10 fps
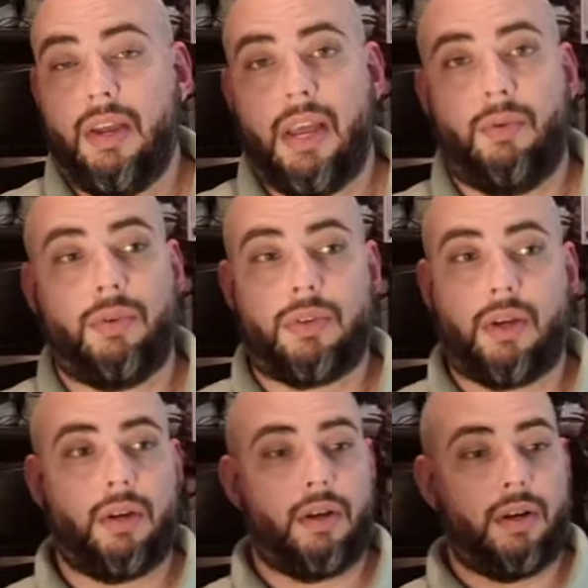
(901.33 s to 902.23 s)
It was
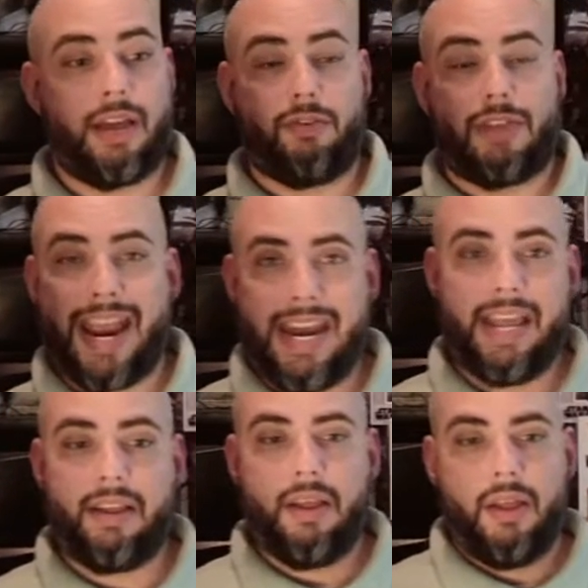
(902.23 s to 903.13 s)
uh, uh,
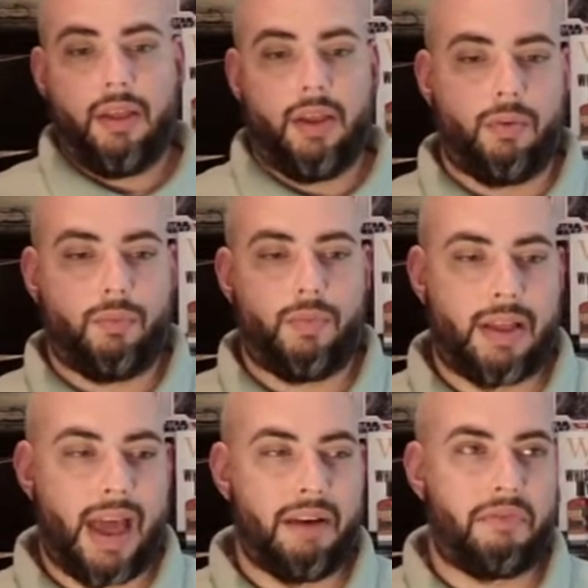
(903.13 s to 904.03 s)
entertaining. You know, it
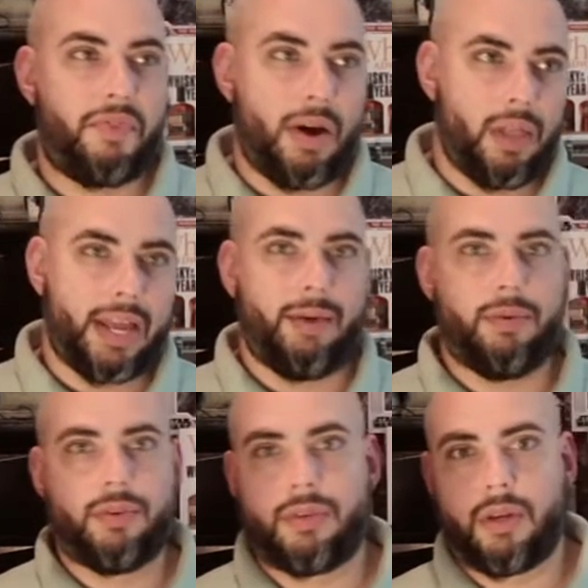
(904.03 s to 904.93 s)
kind of felt like it
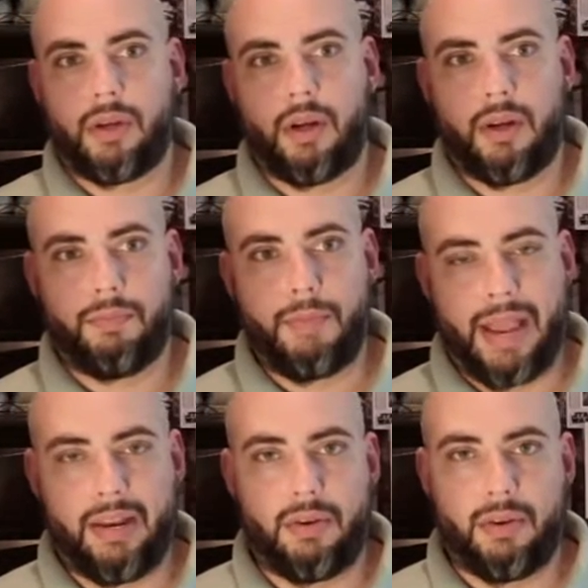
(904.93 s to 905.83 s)
was uh, uh,
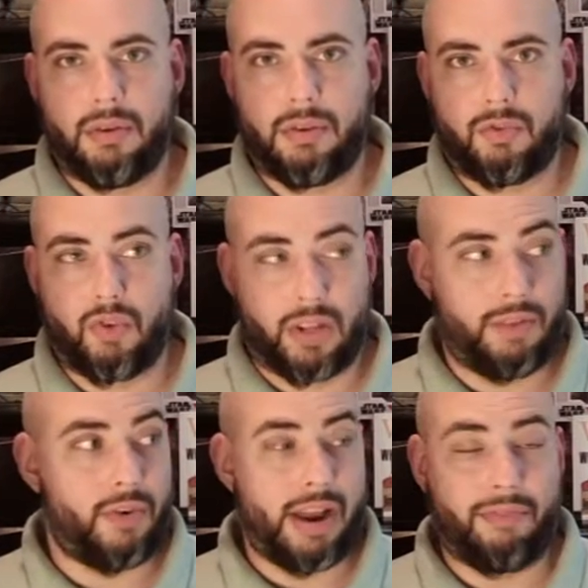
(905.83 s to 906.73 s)
made strictly
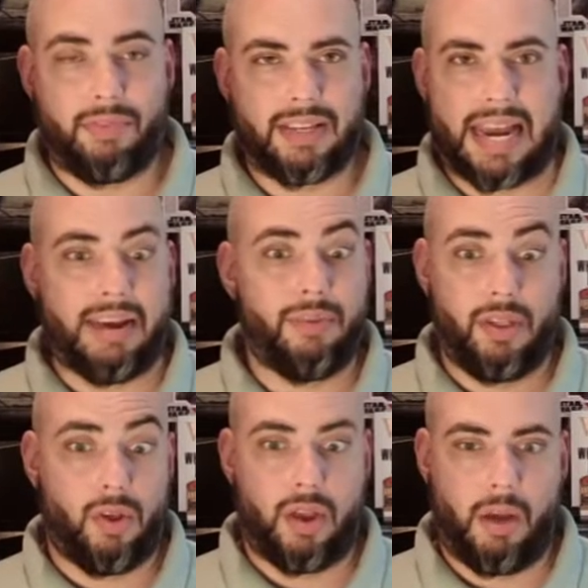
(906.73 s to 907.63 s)
for Netflix. I didn't really
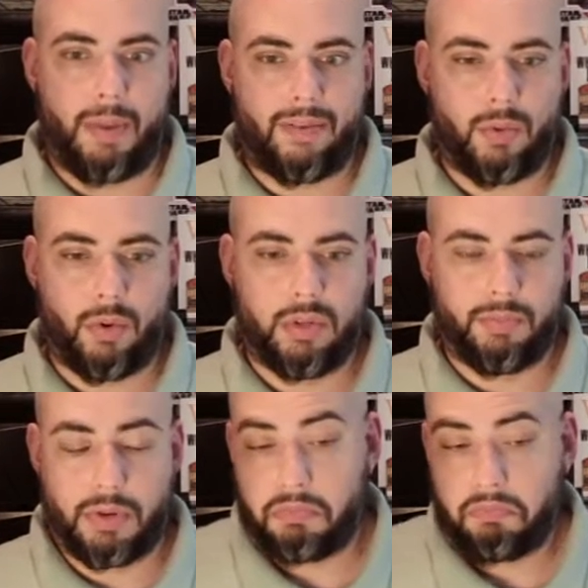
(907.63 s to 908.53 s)
look it up afterwards,
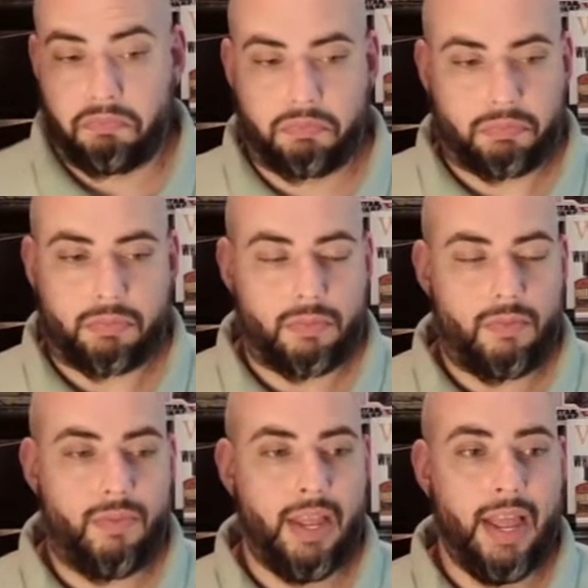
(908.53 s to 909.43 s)
but
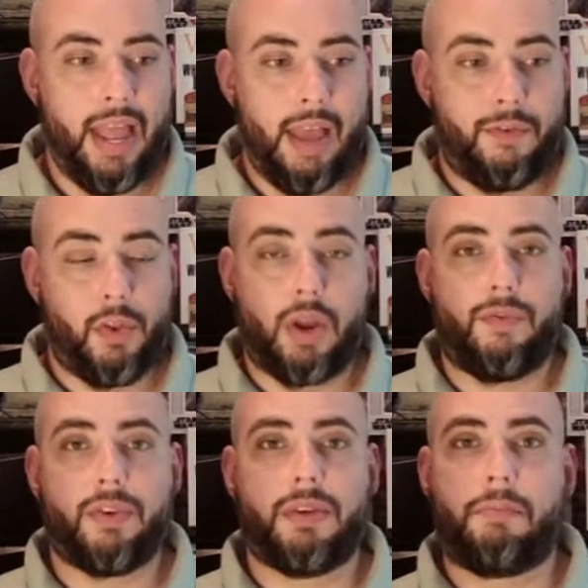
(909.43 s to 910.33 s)
if you're looking
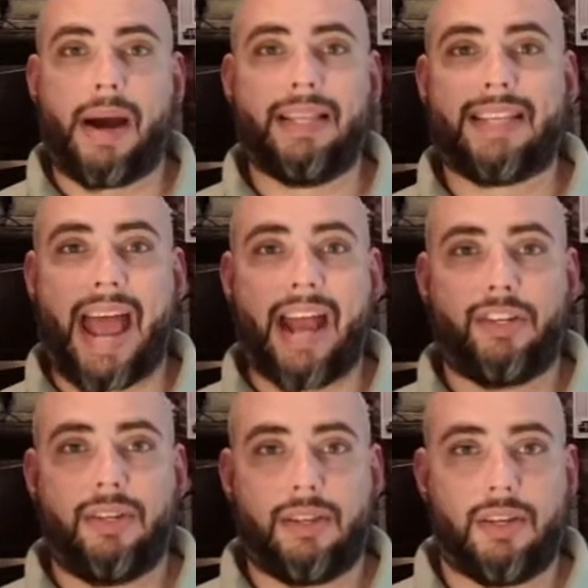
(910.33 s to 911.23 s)
for some mindless
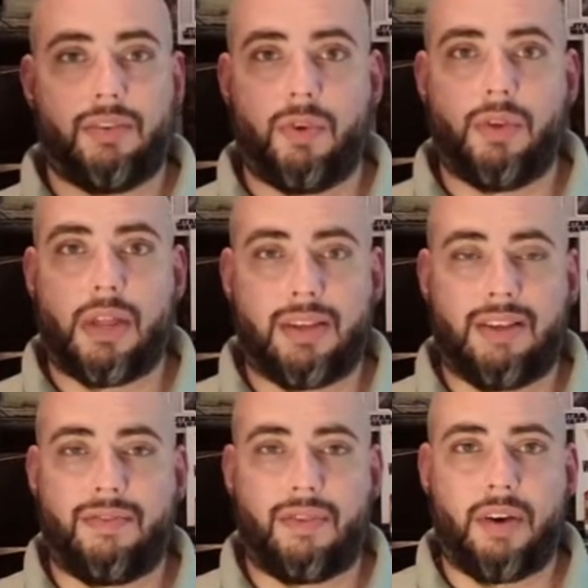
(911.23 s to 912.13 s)
action that doesn't, doesn't
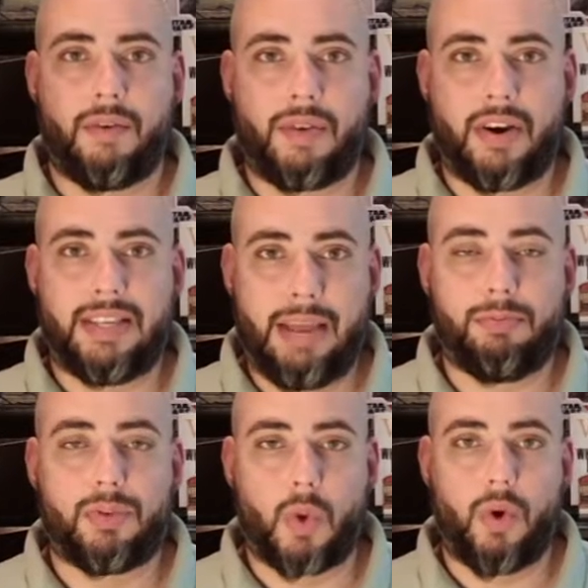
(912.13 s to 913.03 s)
have a very, a very deep
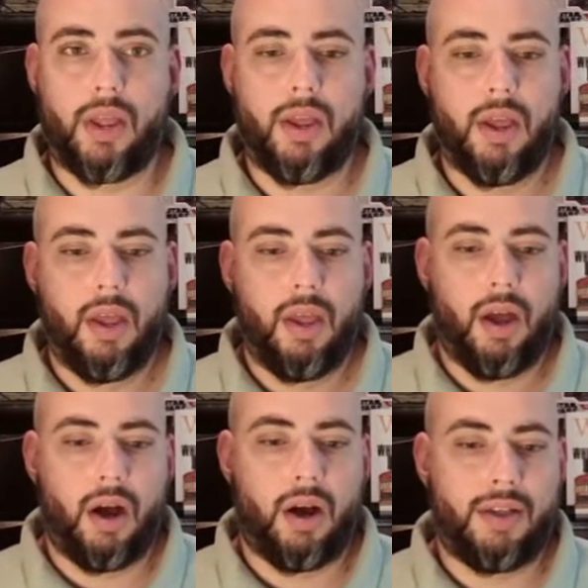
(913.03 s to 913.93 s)
story
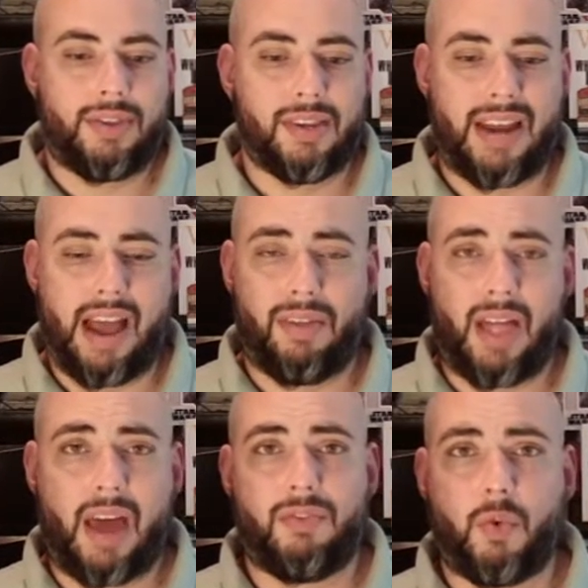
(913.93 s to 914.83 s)
uh, and doesn't have a
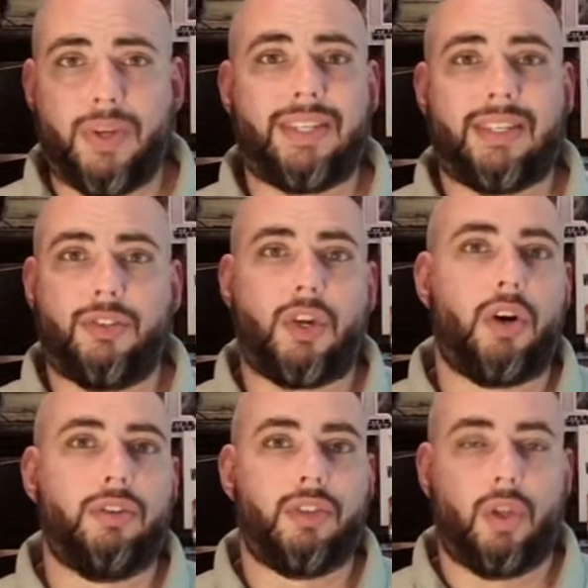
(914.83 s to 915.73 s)
lot of twists and
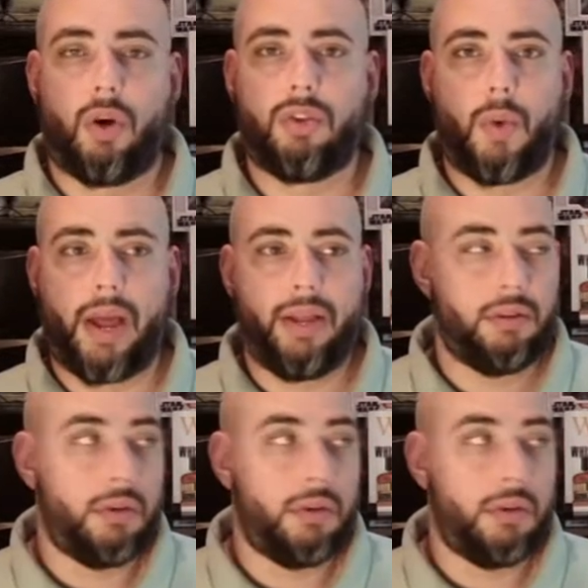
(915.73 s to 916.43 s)
turns along the way,